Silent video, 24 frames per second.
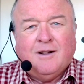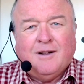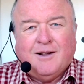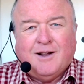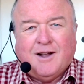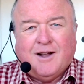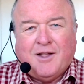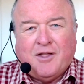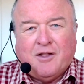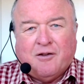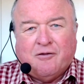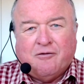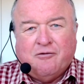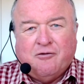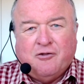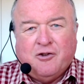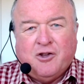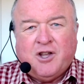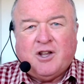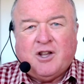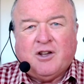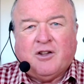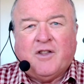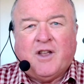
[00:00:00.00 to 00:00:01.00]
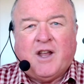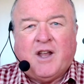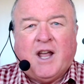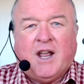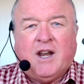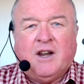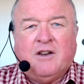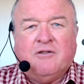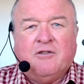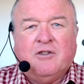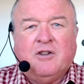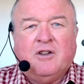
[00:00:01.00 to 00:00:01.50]
and the V on the end
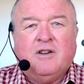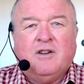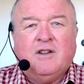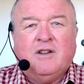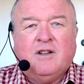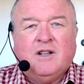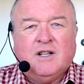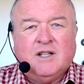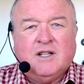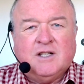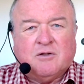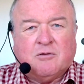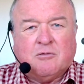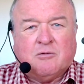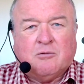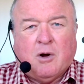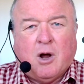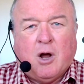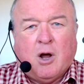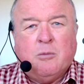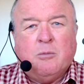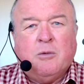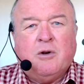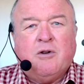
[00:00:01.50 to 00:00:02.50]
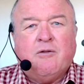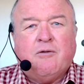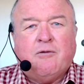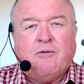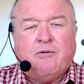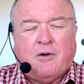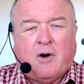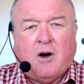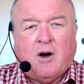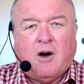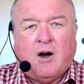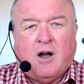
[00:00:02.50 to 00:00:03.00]
of it is a Roman
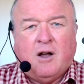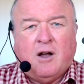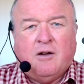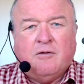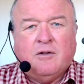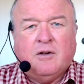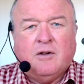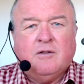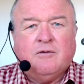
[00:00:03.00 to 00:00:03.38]
5